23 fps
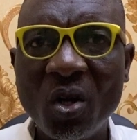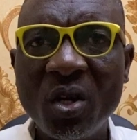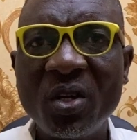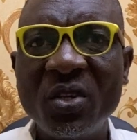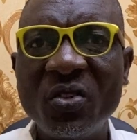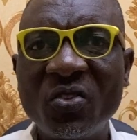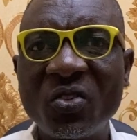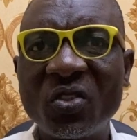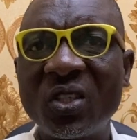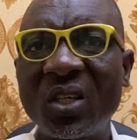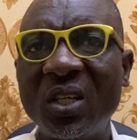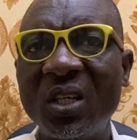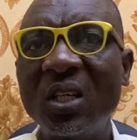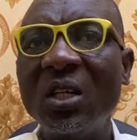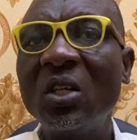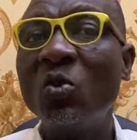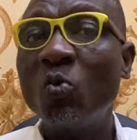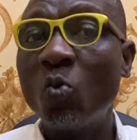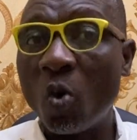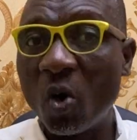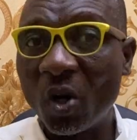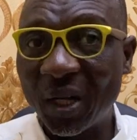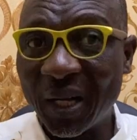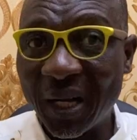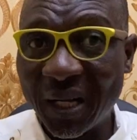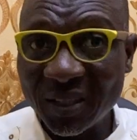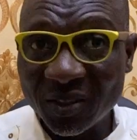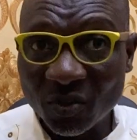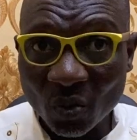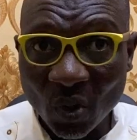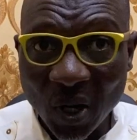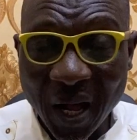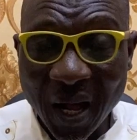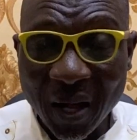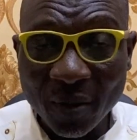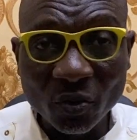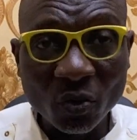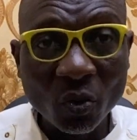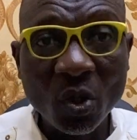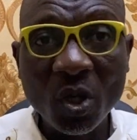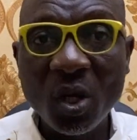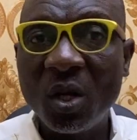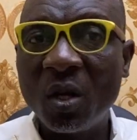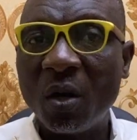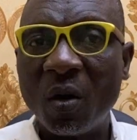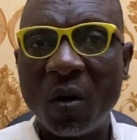skilled workers route
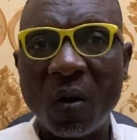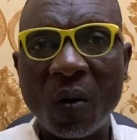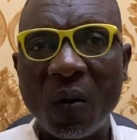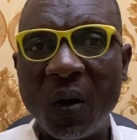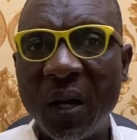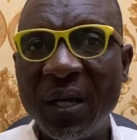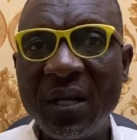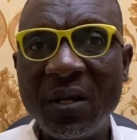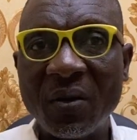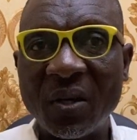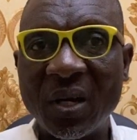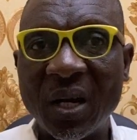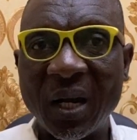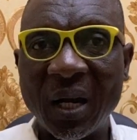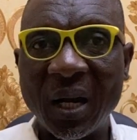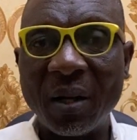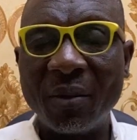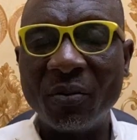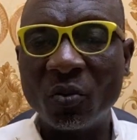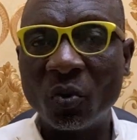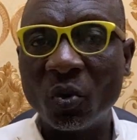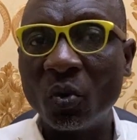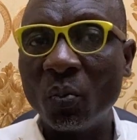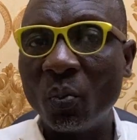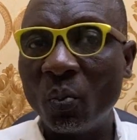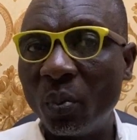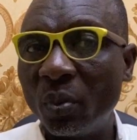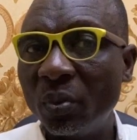or any other route.